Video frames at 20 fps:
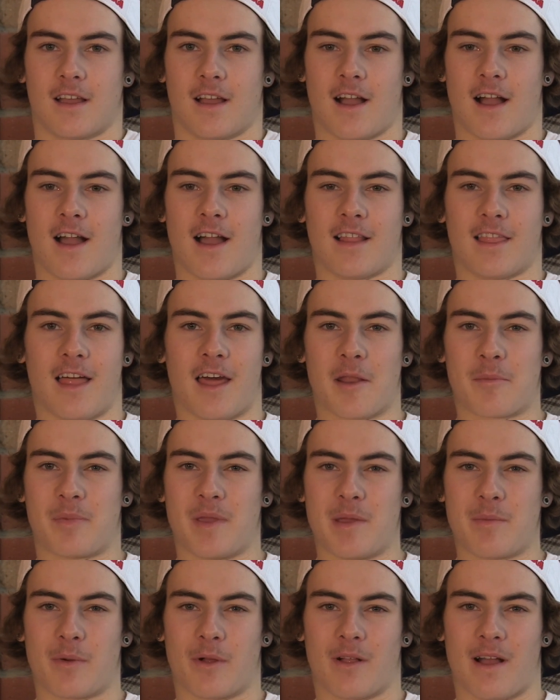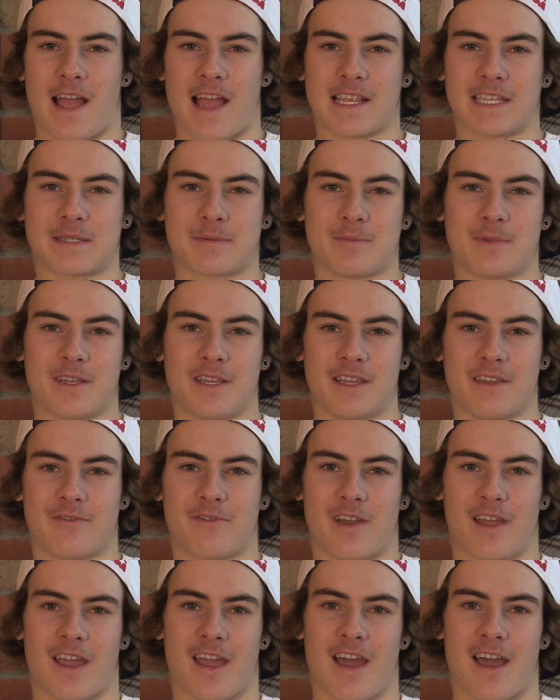A lot of people ask me
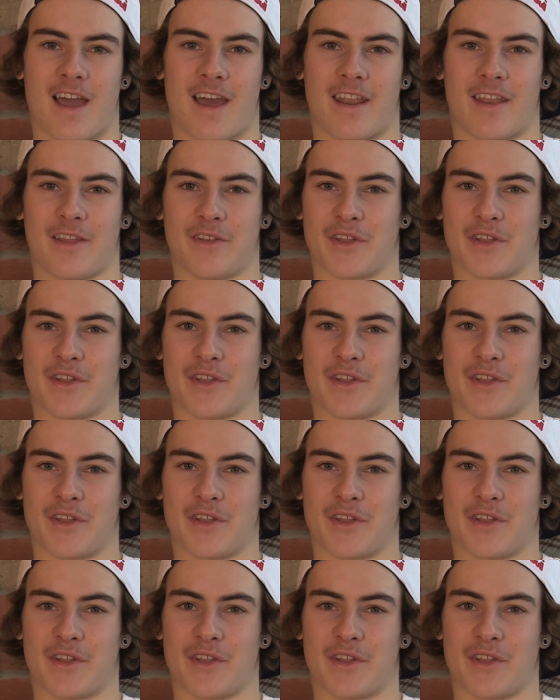if I got